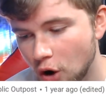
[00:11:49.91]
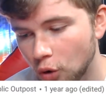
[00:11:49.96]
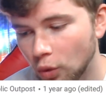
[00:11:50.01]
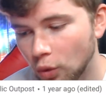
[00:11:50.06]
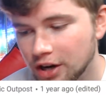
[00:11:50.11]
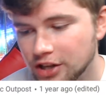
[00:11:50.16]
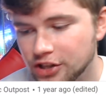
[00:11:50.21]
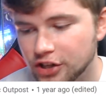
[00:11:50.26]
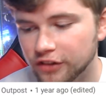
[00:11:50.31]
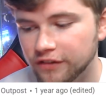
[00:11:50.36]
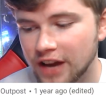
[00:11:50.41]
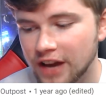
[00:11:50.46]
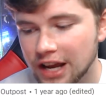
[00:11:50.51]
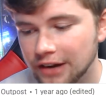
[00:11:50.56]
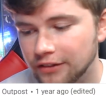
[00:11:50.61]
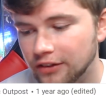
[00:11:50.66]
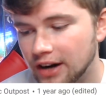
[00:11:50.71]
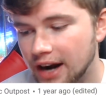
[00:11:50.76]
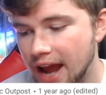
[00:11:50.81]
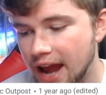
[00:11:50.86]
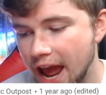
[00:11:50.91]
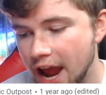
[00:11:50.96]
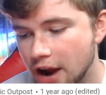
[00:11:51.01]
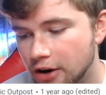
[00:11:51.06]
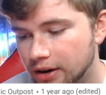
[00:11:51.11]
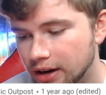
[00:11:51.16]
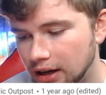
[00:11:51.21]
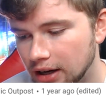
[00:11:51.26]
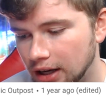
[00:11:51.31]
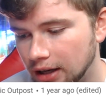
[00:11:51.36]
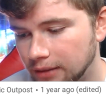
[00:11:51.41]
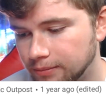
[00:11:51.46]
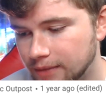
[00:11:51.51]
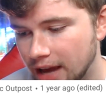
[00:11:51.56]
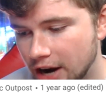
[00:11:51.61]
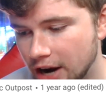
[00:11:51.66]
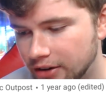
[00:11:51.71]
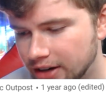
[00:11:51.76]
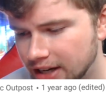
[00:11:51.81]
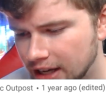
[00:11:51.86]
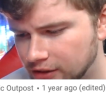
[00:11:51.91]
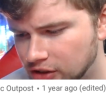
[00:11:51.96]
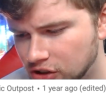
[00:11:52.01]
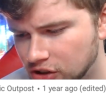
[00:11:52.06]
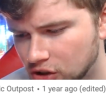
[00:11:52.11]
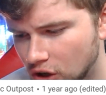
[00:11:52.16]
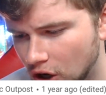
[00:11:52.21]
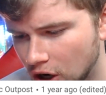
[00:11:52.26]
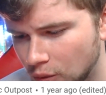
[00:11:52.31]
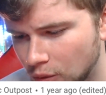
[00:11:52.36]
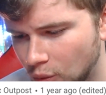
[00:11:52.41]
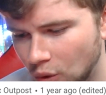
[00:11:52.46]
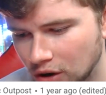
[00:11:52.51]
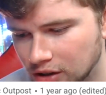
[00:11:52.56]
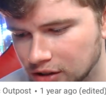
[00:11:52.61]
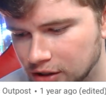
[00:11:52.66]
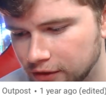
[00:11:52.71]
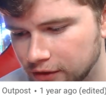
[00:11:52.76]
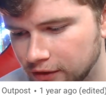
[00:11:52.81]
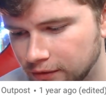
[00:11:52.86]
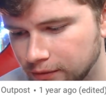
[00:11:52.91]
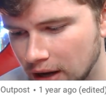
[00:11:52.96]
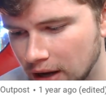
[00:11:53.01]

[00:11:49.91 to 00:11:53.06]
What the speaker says: What is your favorite area of Star Wars?